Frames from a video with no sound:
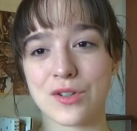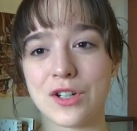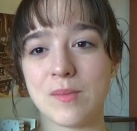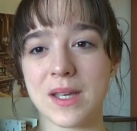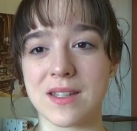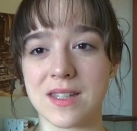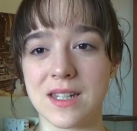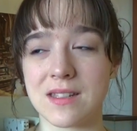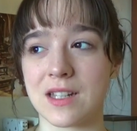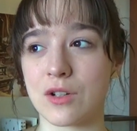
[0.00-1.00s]
through you because
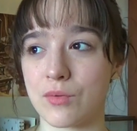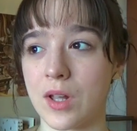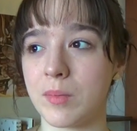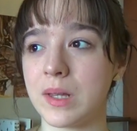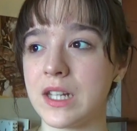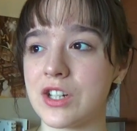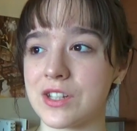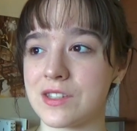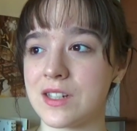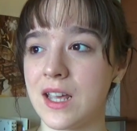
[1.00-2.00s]
it is incredibly
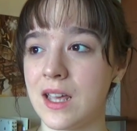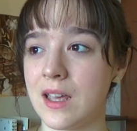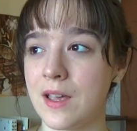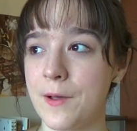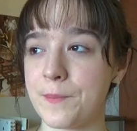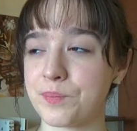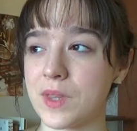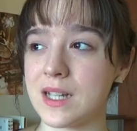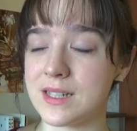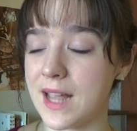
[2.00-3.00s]
just
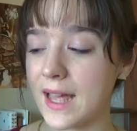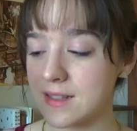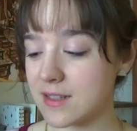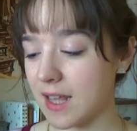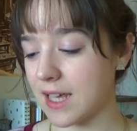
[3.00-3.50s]
dense.